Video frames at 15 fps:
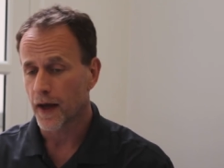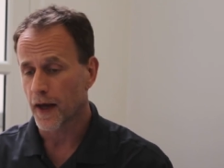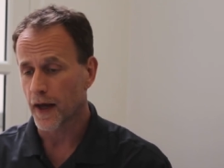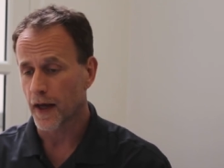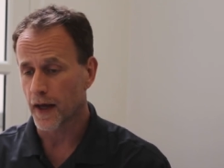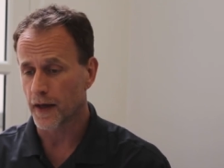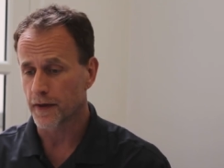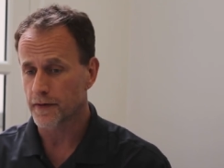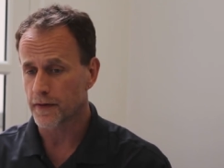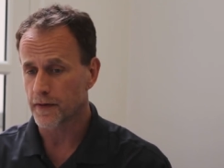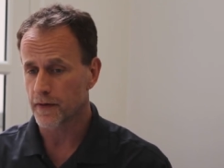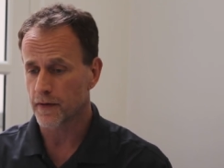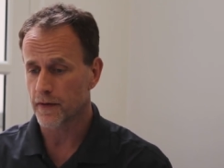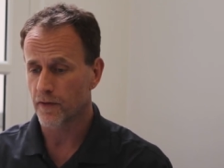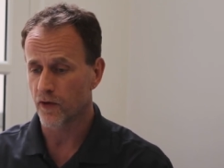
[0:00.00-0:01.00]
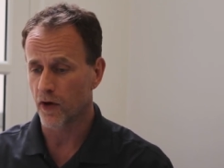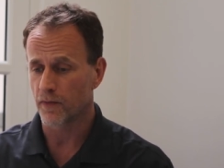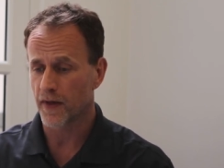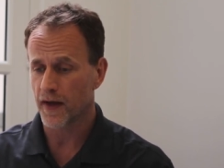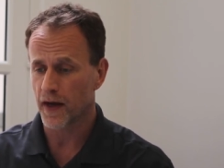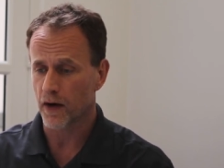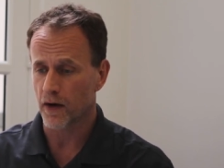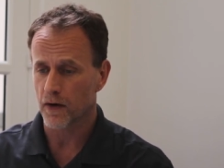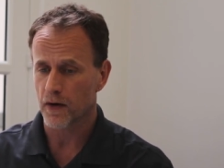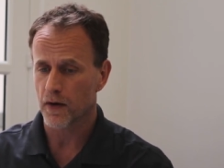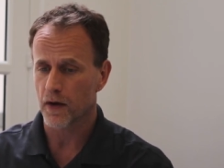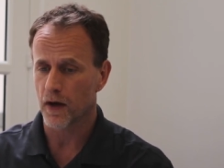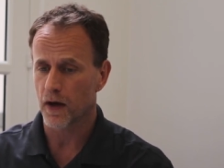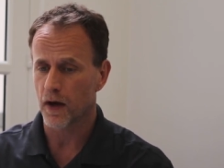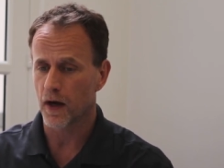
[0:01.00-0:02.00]
And from there,
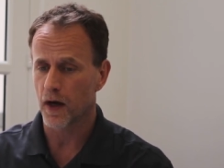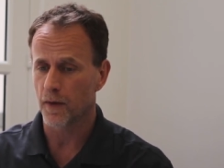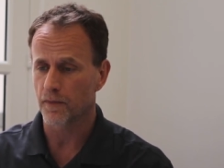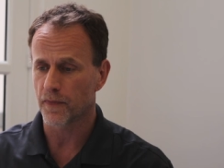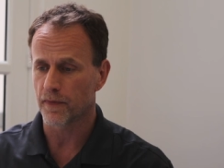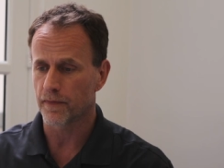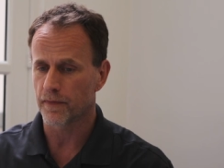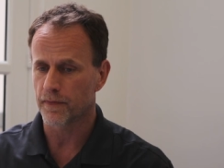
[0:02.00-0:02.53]
um,